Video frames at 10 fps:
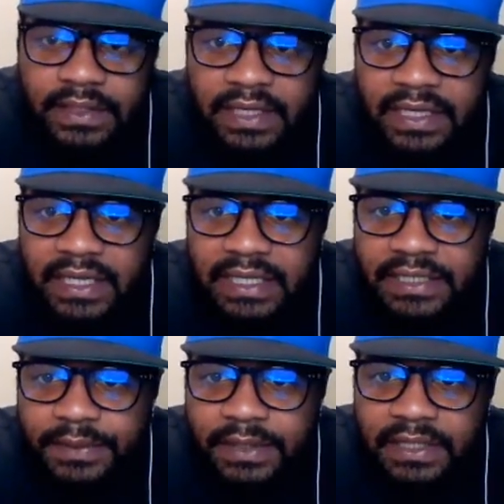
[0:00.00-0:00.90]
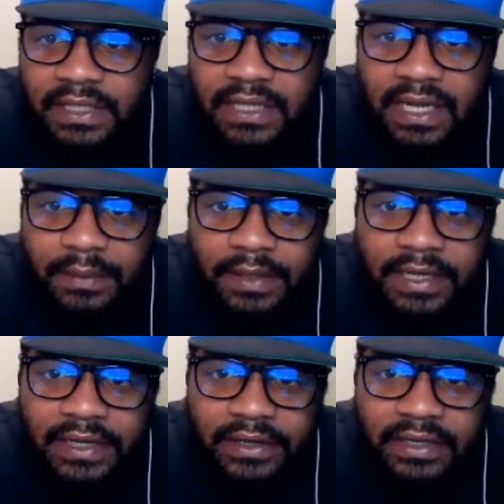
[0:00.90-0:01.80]
And let's put another comma
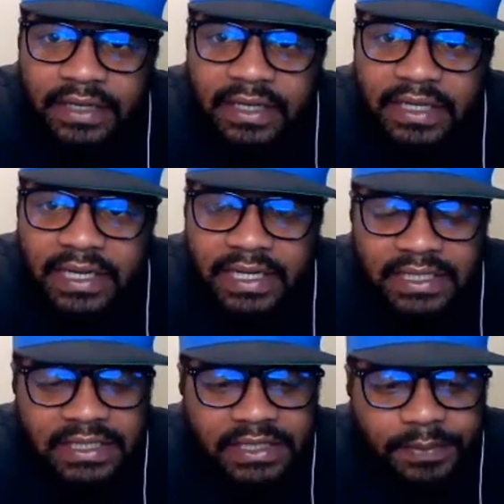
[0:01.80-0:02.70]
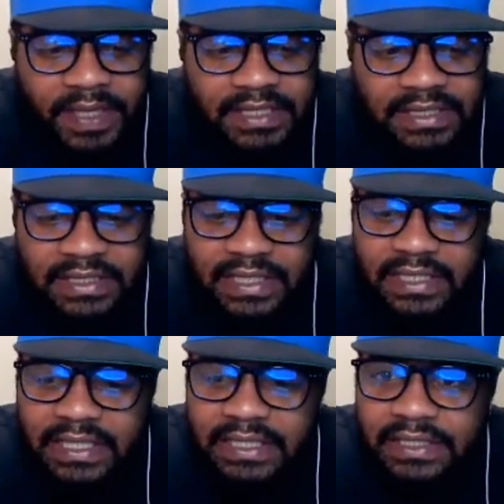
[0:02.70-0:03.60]
there and a space. And
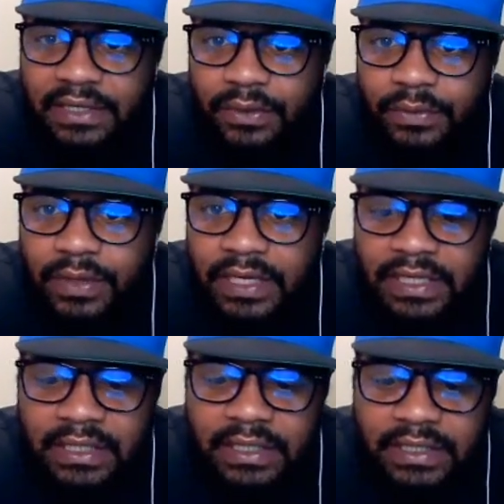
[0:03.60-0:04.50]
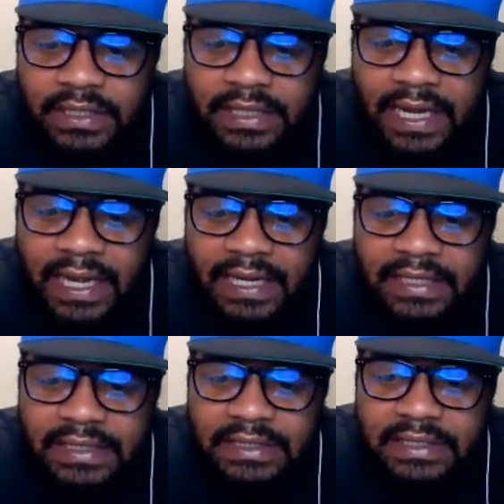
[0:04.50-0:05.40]
then let's go one dot
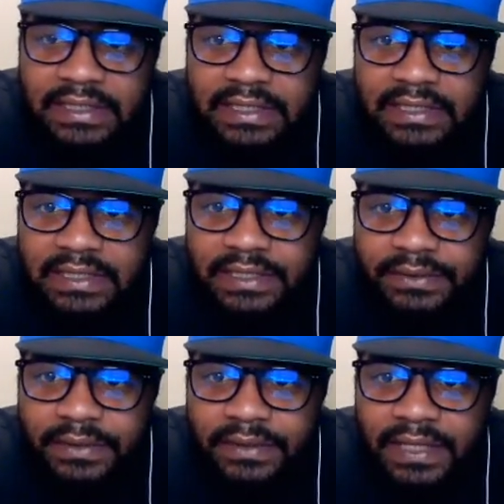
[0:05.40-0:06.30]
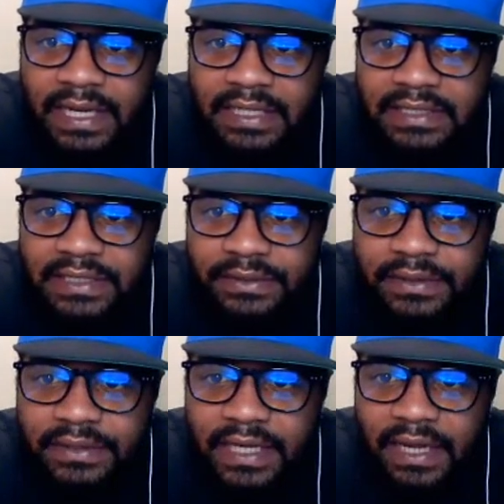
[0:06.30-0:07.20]
zero dot
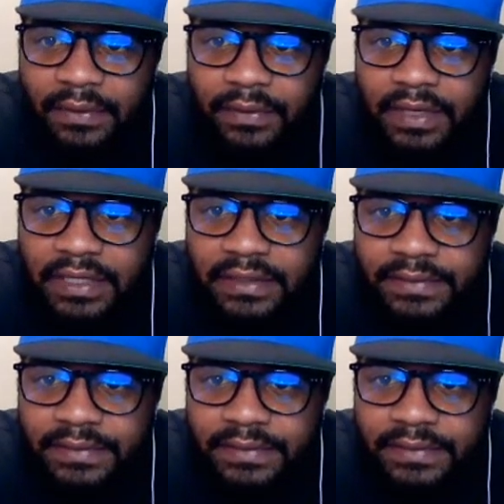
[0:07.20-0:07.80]
zero dot one.